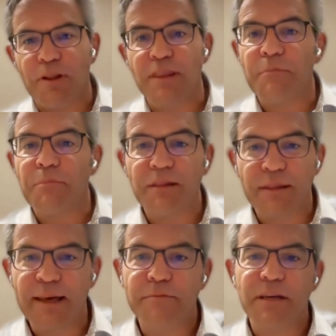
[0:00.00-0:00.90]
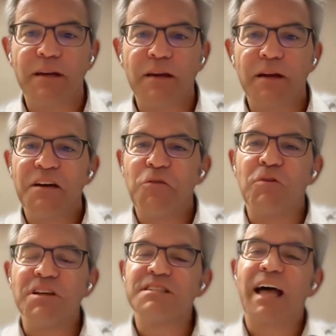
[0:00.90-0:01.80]
during the pandemic
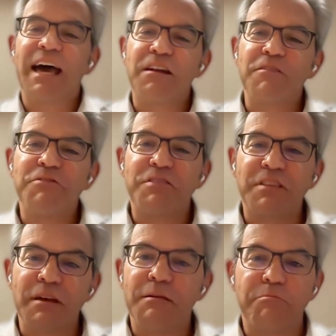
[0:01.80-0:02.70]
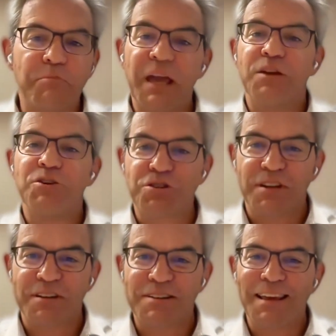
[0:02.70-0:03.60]
was that of the
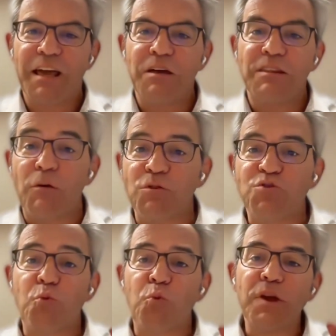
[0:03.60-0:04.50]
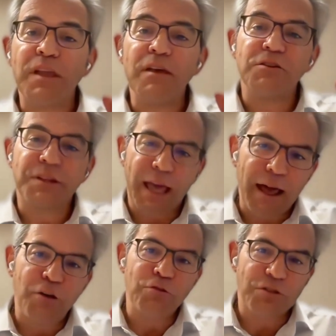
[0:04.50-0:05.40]
patient that was wheeled
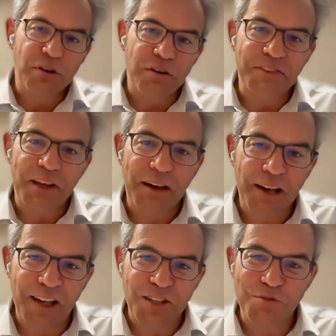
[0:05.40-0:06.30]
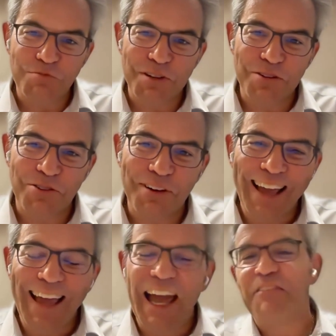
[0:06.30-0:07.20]
out of the hospital
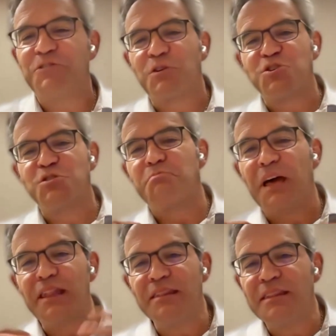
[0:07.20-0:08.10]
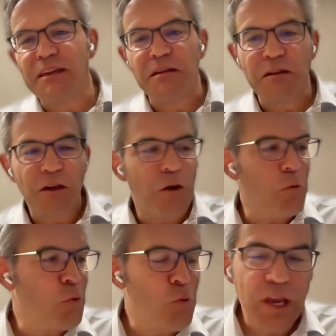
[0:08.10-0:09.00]
after spending
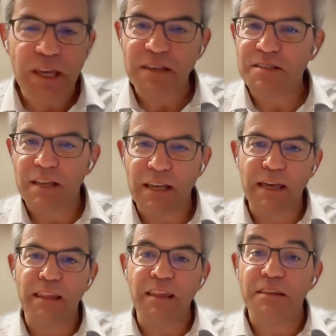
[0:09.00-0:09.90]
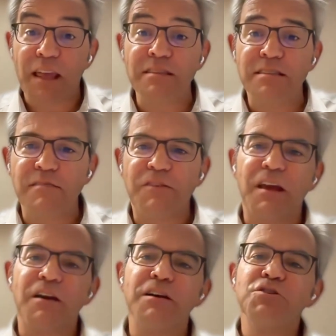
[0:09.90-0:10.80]
weeks in intensive
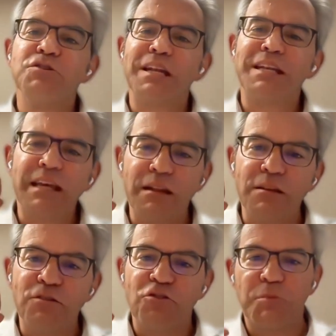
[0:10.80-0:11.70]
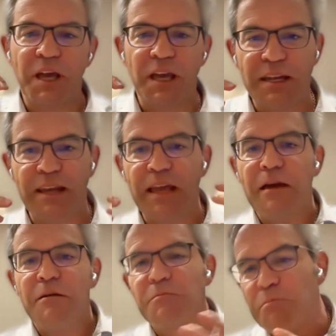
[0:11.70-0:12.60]
care unit intubating,
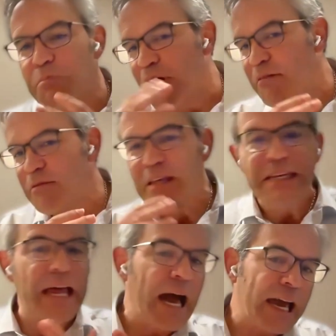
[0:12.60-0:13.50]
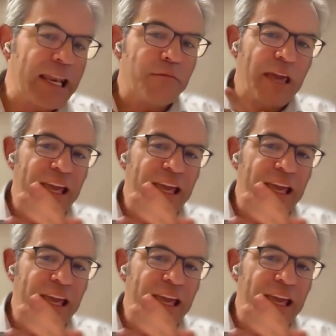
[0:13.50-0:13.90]
probably not going to